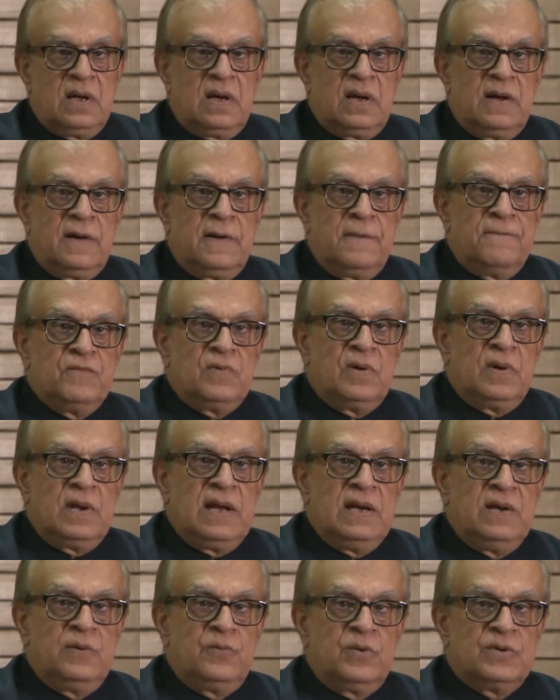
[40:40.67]

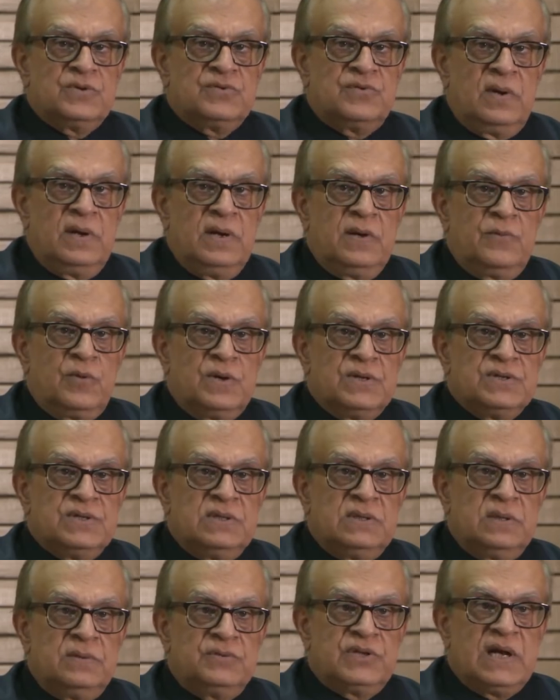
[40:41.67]
and it was
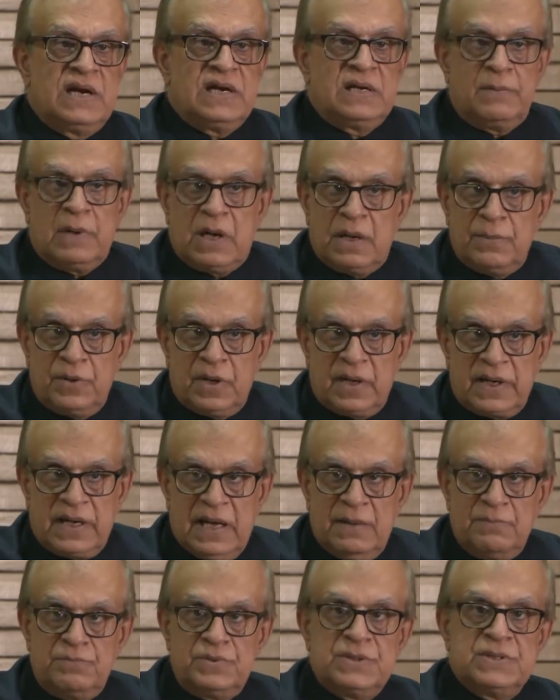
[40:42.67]
in the Santa Barbara
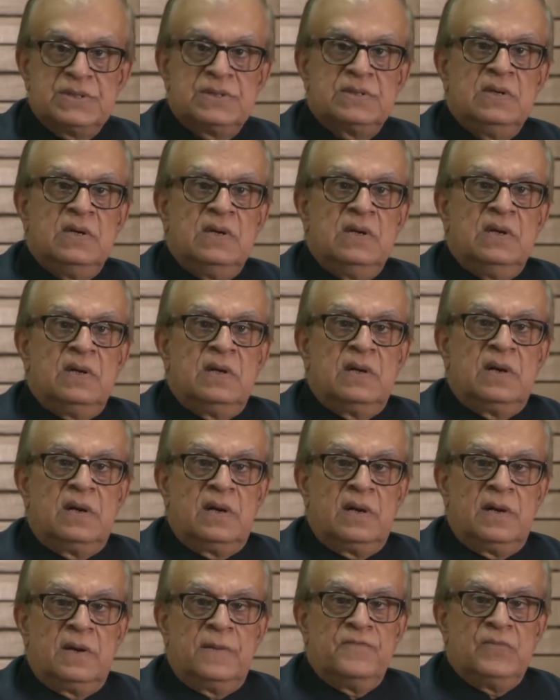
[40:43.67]
campus,
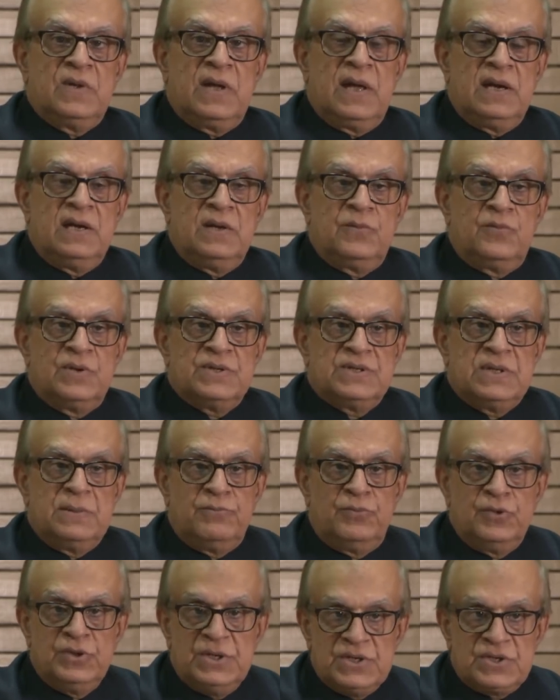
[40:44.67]
and it was a
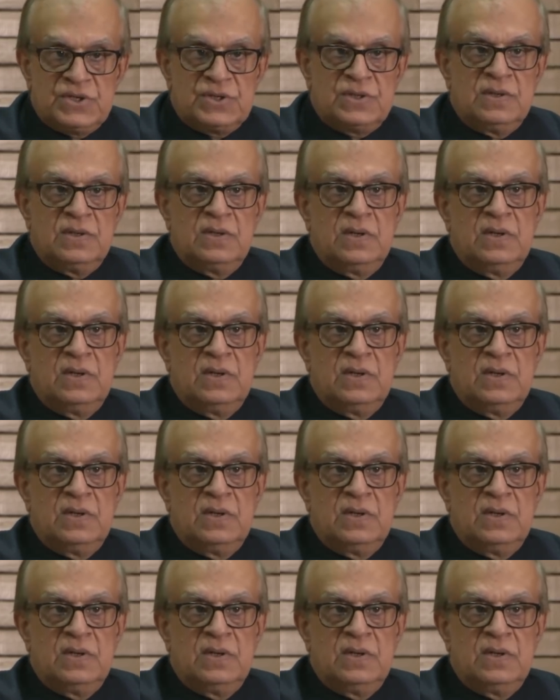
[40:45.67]
Buddhist